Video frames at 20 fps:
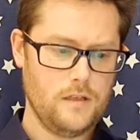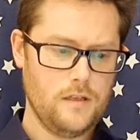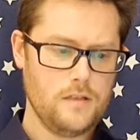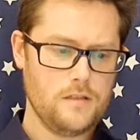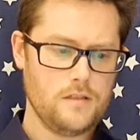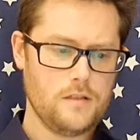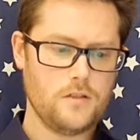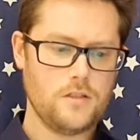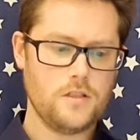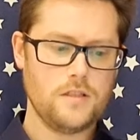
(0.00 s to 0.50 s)

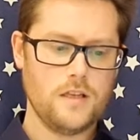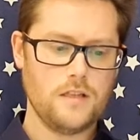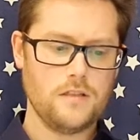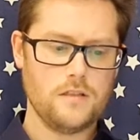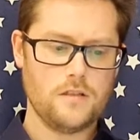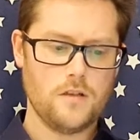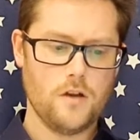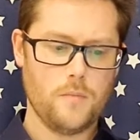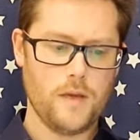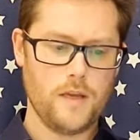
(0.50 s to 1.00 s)
So she said to
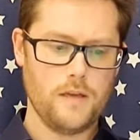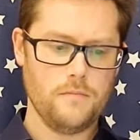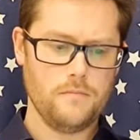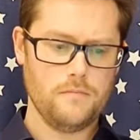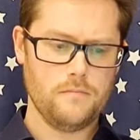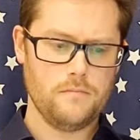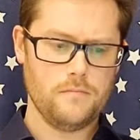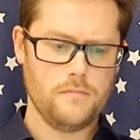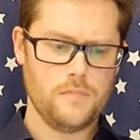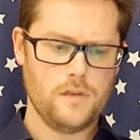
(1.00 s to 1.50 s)
Tommy,
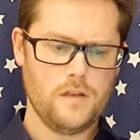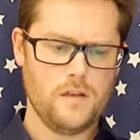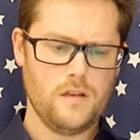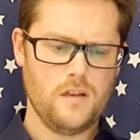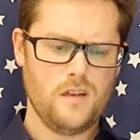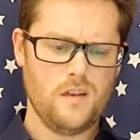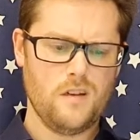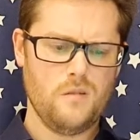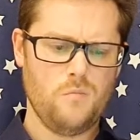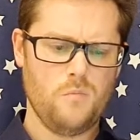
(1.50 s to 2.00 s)

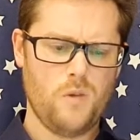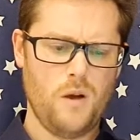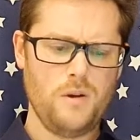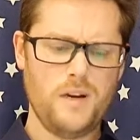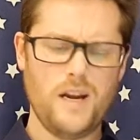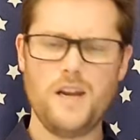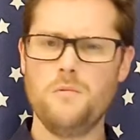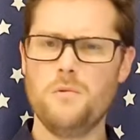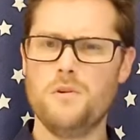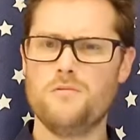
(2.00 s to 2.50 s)
"Why would
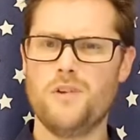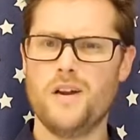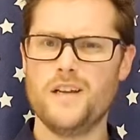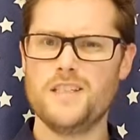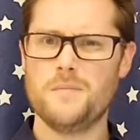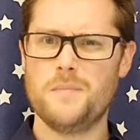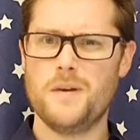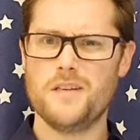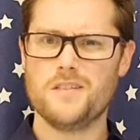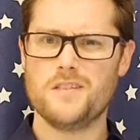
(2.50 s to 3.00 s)
anyone write
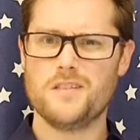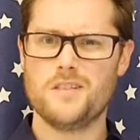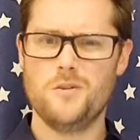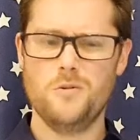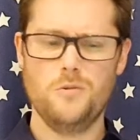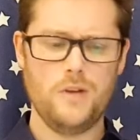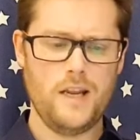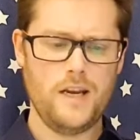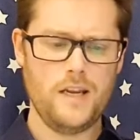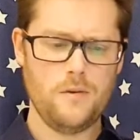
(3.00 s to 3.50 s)
about
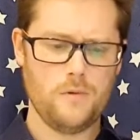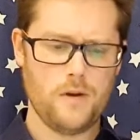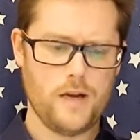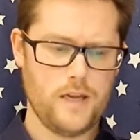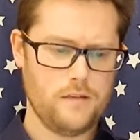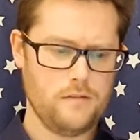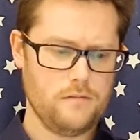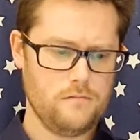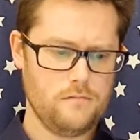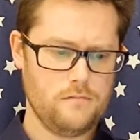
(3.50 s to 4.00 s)
school
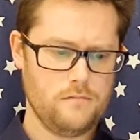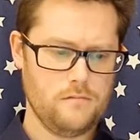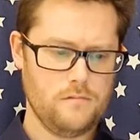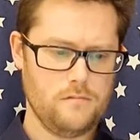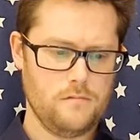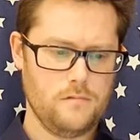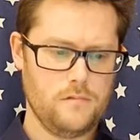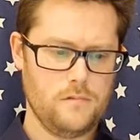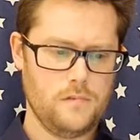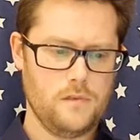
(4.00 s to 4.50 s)
anyway?"
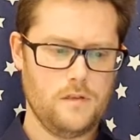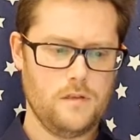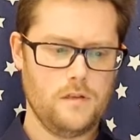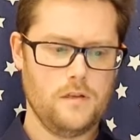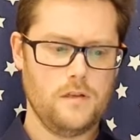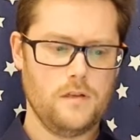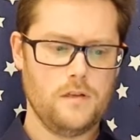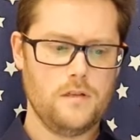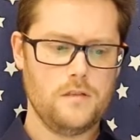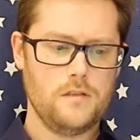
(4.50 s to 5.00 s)

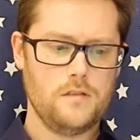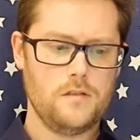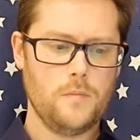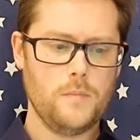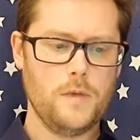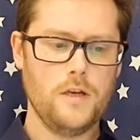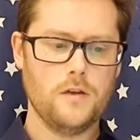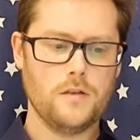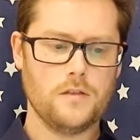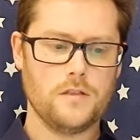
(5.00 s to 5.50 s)

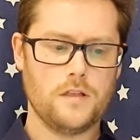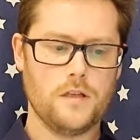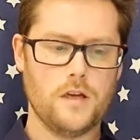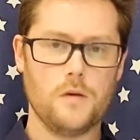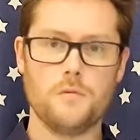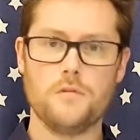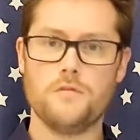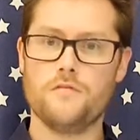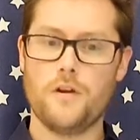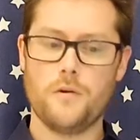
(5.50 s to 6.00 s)
Tommy looked at her
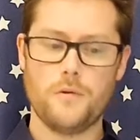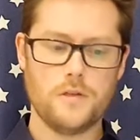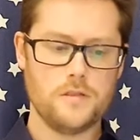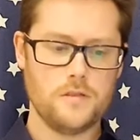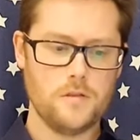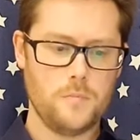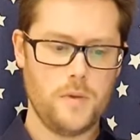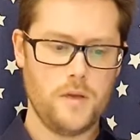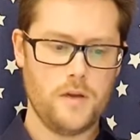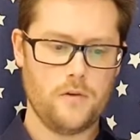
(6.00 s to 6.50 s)
with very
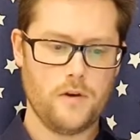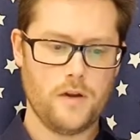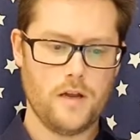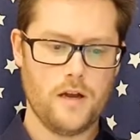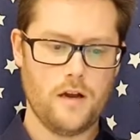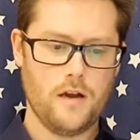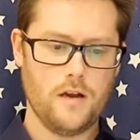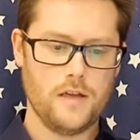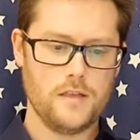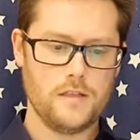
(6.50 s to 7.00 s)
superior
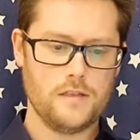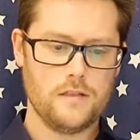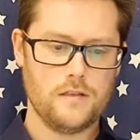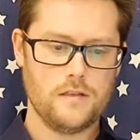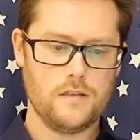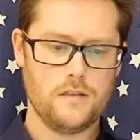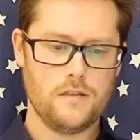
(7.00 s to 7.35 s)
eyes.